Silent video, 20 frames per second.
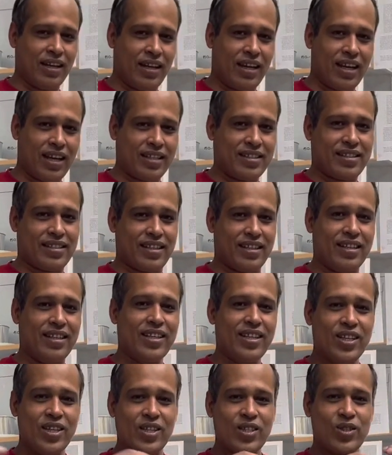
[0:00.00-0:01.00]
hexane.
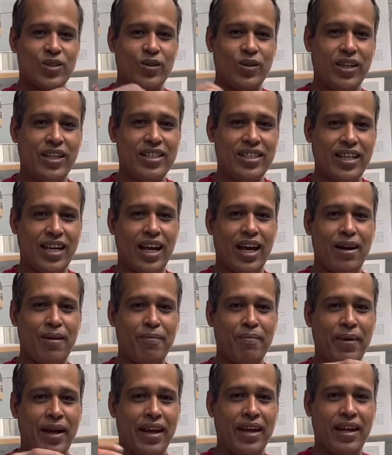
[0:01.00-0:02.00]
So it can
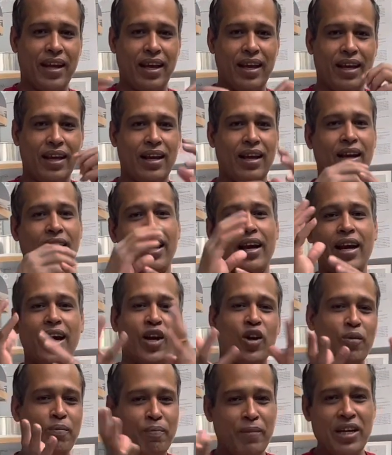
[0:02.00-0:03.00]
make a like kind
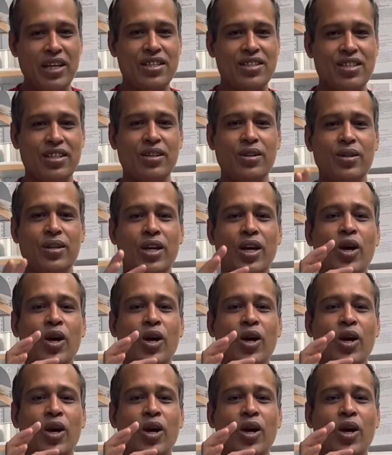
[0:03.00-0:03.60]
of mixture